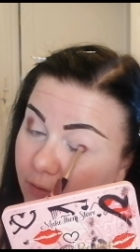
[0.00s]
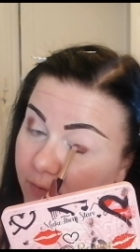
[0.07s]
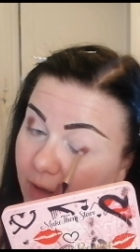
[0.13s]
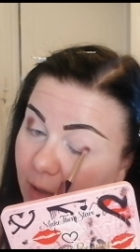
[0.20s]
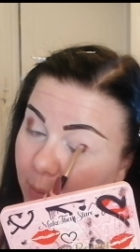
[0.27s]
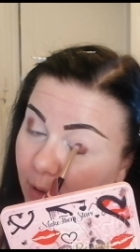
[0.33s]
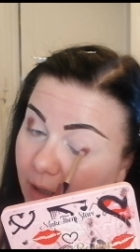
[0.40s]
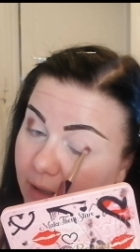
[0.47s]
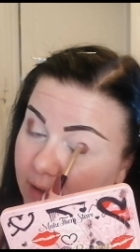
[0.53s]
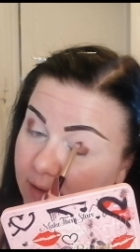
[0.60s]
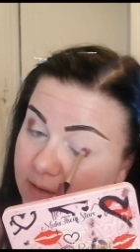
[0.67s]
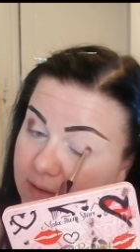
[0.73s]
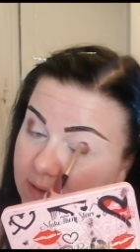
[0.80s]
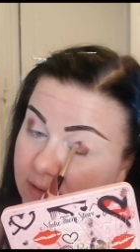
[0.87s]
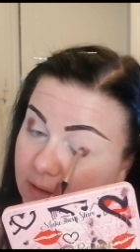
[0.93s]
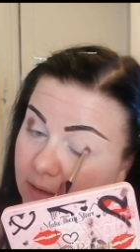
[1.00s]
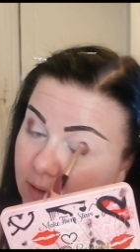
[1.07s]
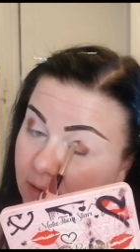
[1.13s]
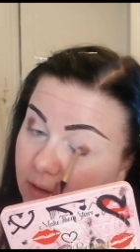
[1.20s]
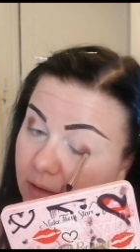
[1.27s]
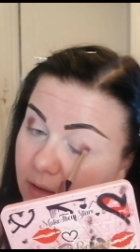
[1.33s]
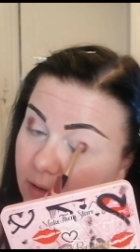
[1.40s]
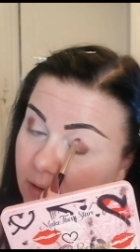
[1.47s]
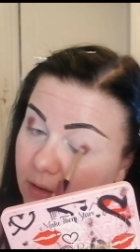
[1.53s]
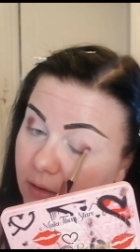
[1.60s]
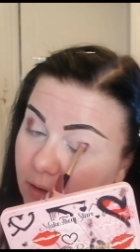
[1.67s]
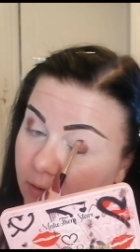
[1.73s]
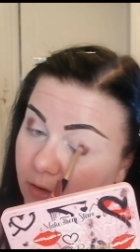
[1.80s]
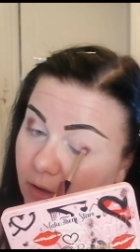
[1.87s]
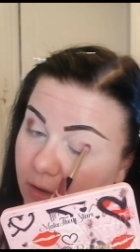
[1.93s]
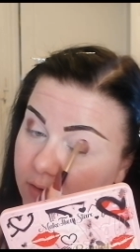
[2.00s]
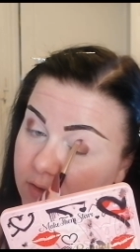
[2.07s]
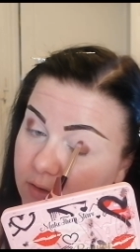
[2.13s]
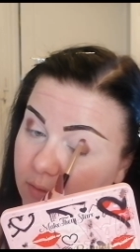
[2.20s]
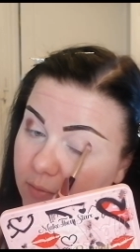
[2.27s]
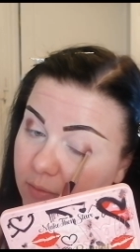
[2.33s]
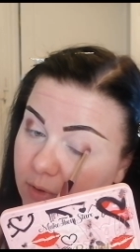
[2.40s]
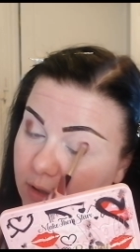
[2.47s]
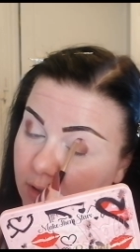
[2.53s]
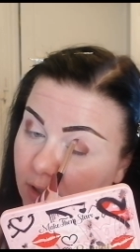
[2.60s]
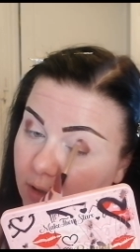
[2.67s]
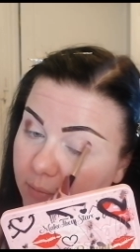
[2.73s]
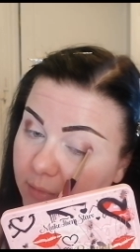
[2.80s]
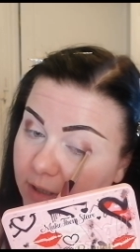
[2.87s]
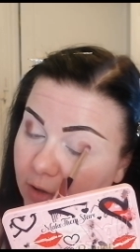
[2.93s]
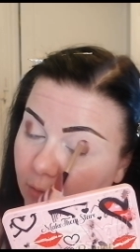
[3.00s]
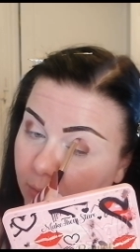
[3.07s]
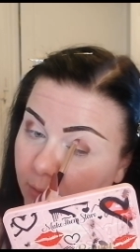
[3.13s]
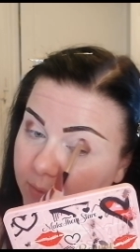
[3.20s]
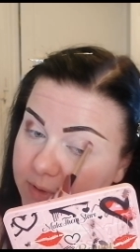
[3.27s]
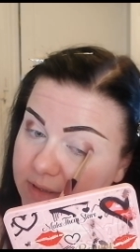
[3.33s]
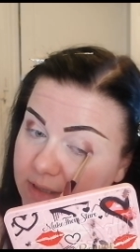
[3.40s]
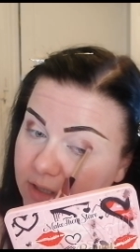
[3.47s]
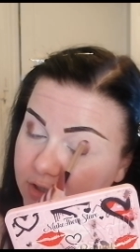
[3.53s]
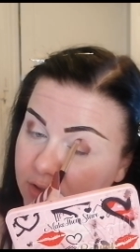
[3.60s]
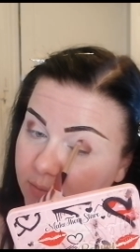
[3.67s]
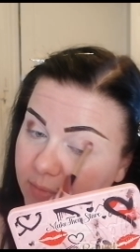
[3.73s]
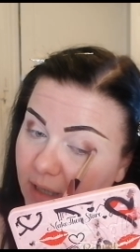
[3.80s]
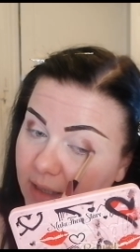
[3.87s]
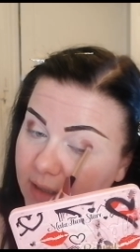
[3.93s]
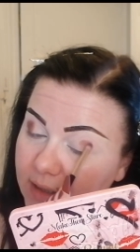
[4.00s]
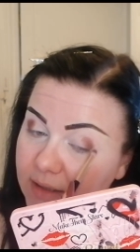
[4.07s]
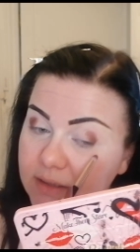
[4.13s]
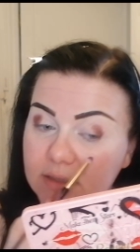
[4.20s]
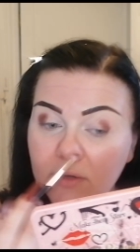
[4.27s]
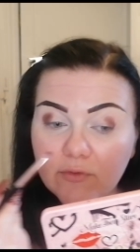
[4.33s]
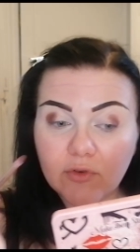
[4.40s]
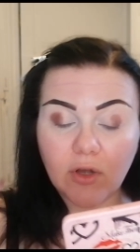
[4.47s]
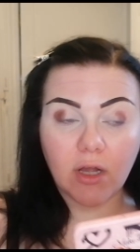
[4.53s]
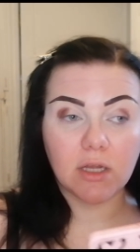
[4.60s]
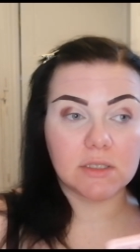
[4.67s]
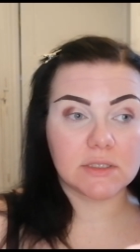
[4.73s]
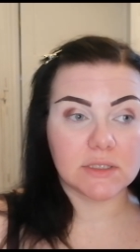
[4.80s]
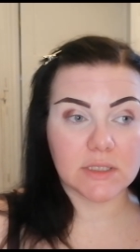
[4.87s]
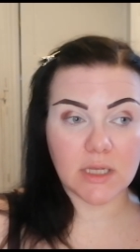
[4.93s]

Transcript: of their palettes. I've got some Makeup Obsession palettes. I've got